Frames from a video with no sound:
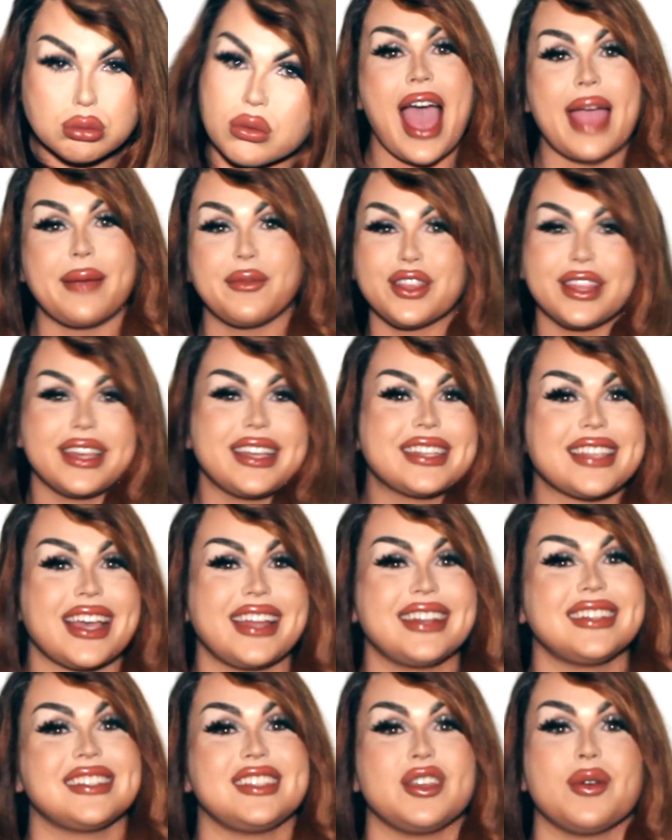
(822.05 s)
I'm really
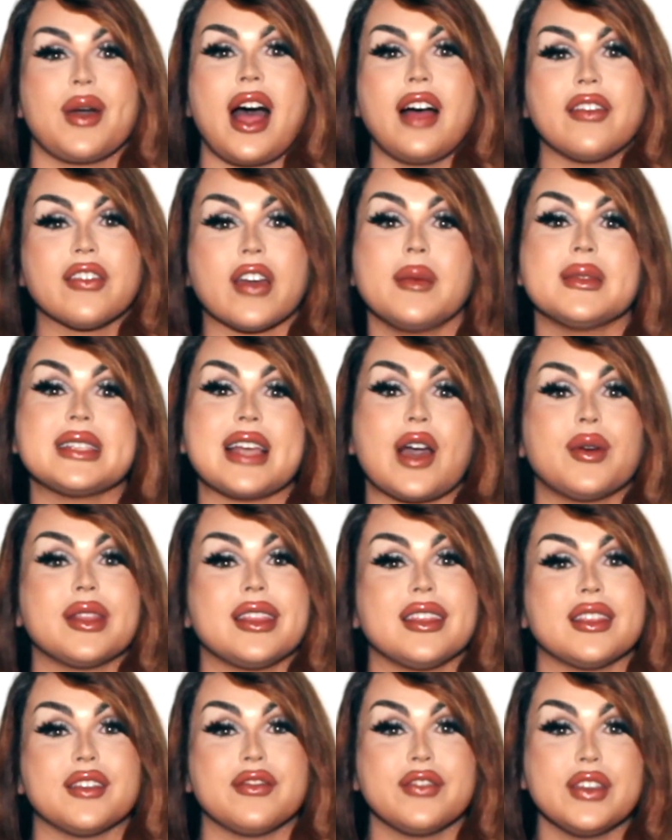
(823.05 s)
excited to see what e.l.f. comes out
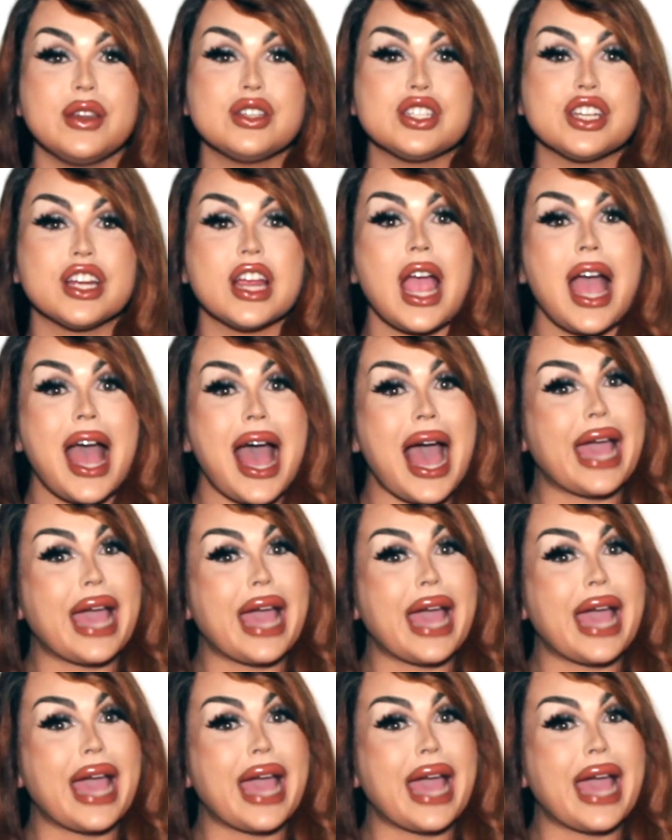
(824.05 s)
with in the future.